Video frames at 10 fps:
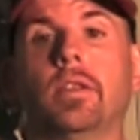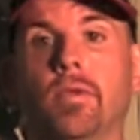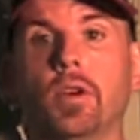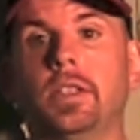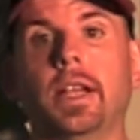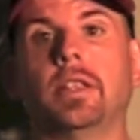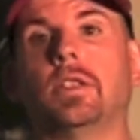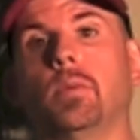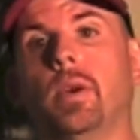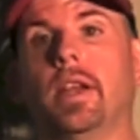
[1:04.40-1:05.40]
for a chance
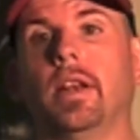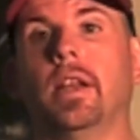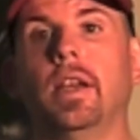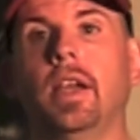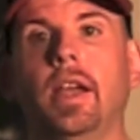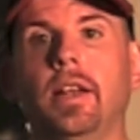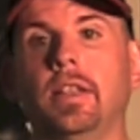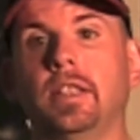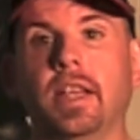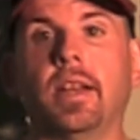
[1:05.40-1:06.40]
to win. And then
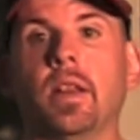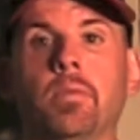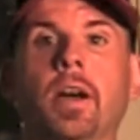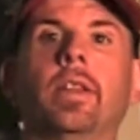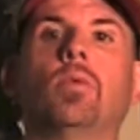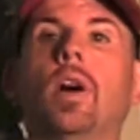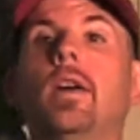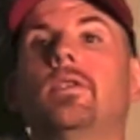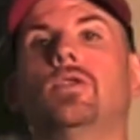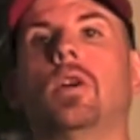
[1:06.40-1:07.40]
at the end of the month, we'll
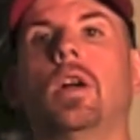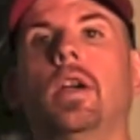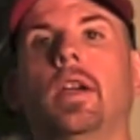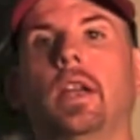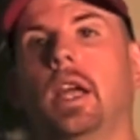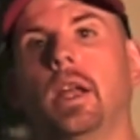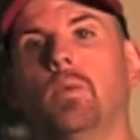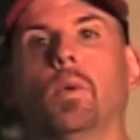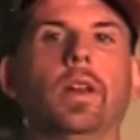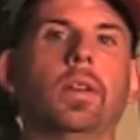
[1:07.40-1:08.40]
have a drawing,
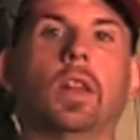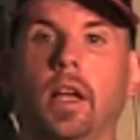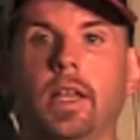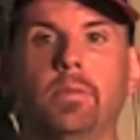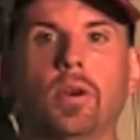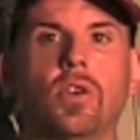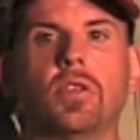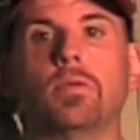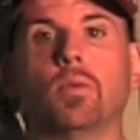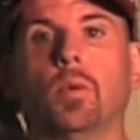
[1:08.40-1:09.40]
and one lucky
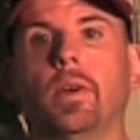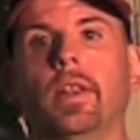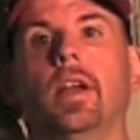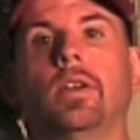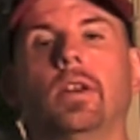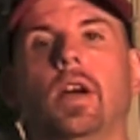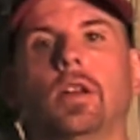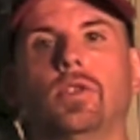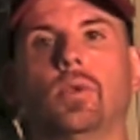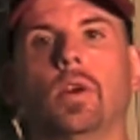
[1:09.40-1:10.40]
person will win the
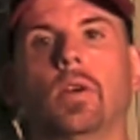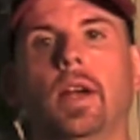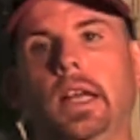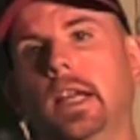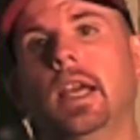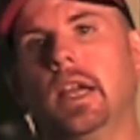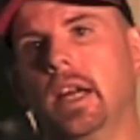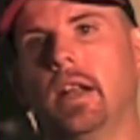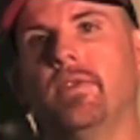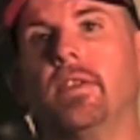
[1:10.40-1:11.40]
$100 store credit.
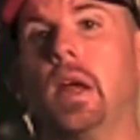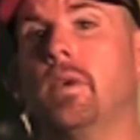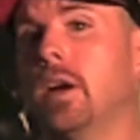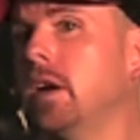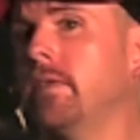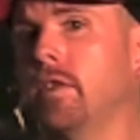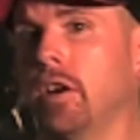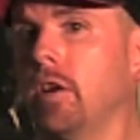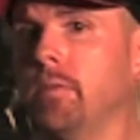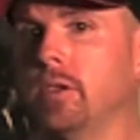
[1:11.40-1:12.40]
And if you've never heard of
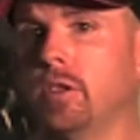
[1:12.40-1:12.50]
Kokomo